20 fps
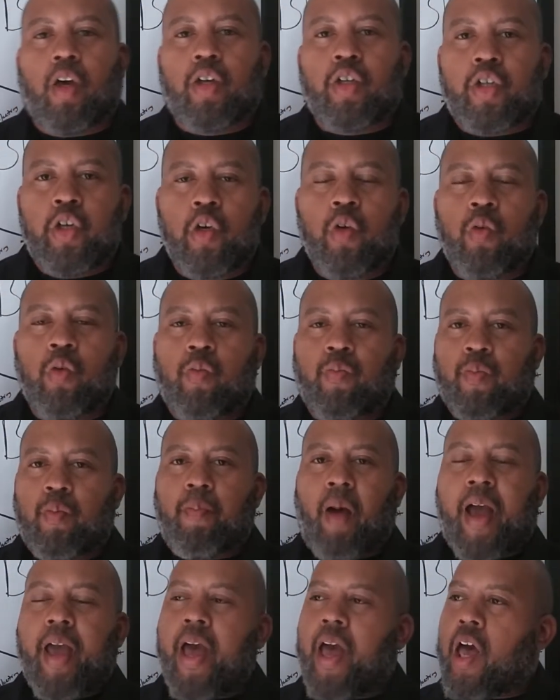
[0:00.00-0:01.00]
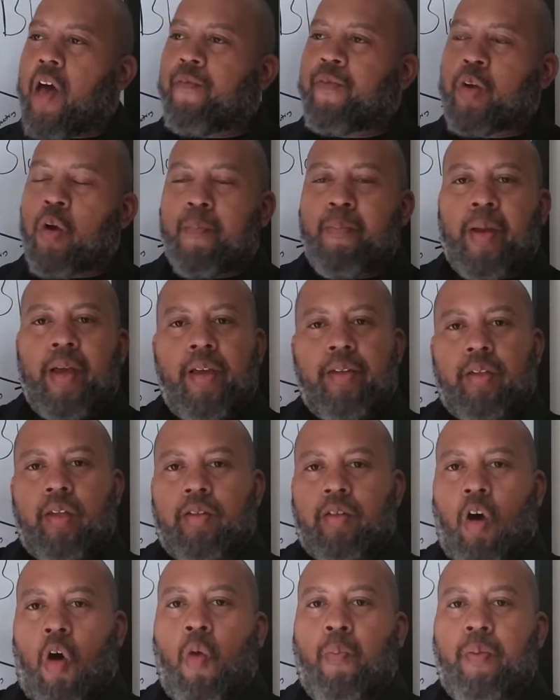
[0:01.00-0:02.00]
You might have your
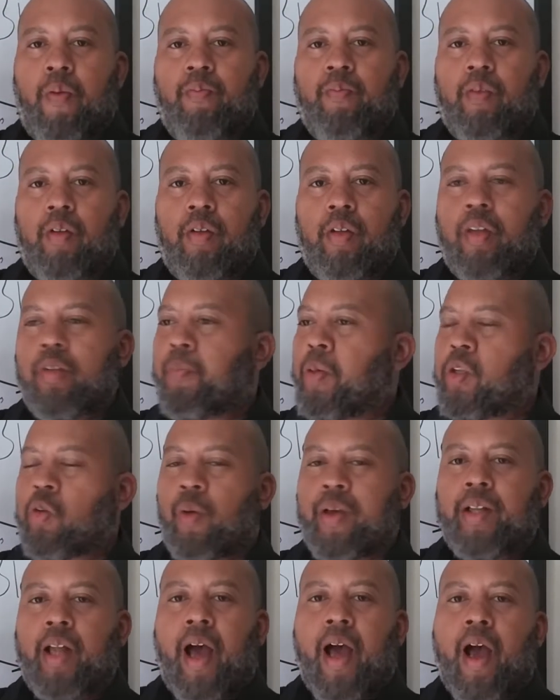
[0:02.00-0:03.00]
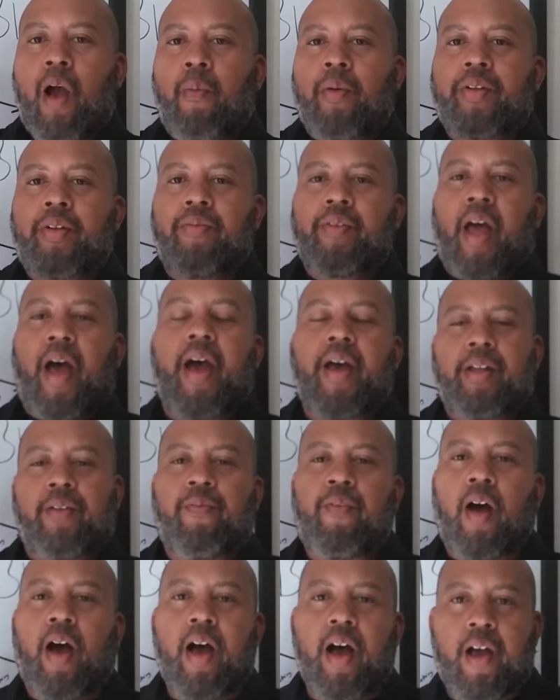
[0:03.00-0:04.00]
business open between the hours of 9 to
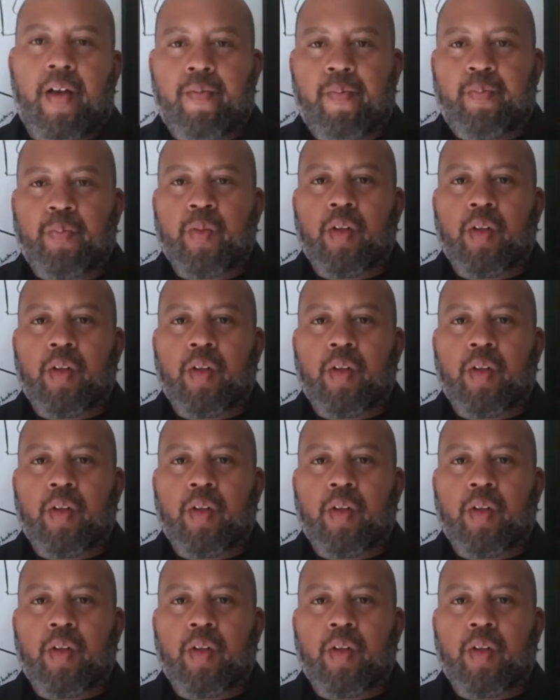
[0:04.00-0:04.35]
5.